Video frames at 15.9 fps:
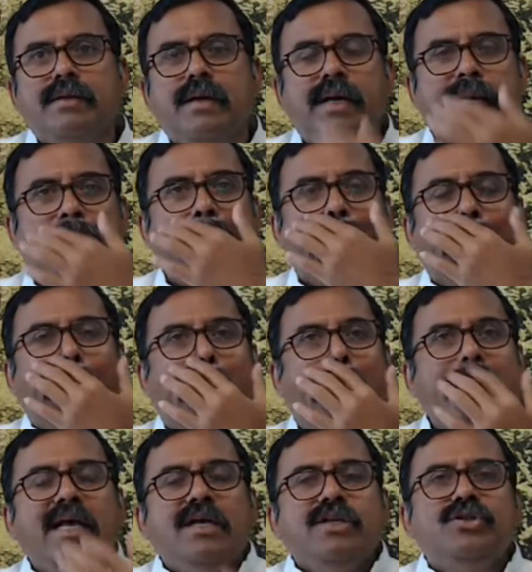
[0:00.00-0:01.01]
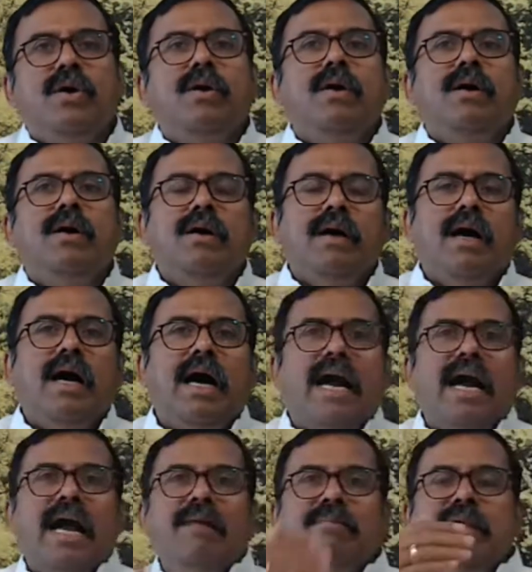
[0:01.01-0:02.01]
Okay. So
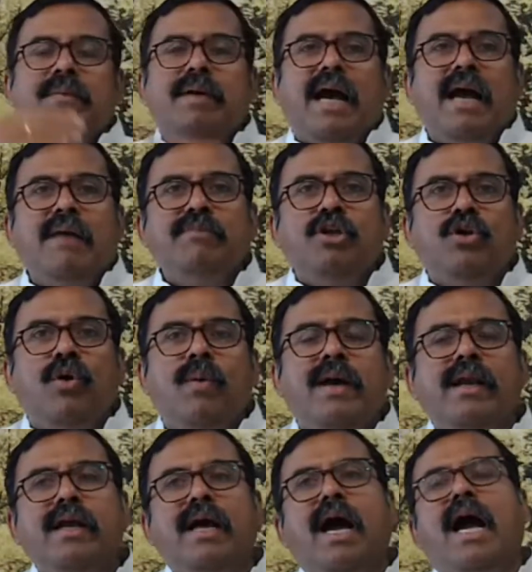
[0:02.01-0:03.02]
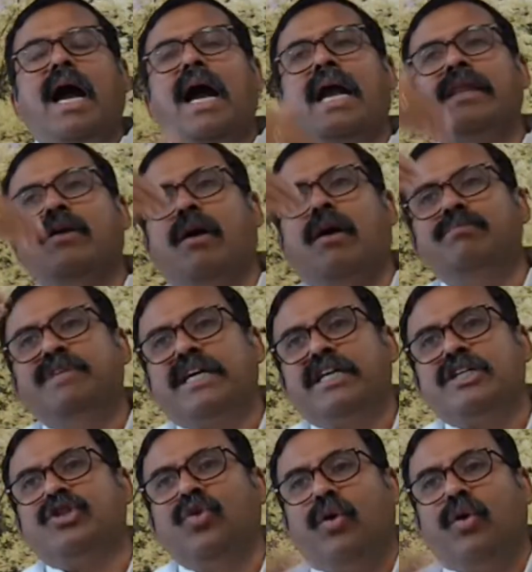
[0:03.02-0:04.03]
I am the knower and the object
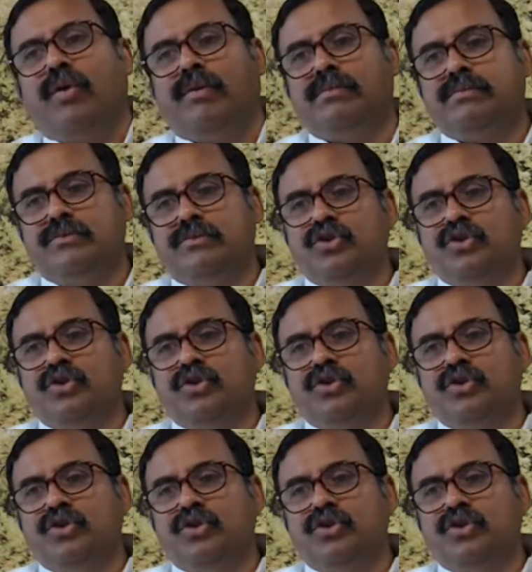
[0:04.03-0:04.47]
is known.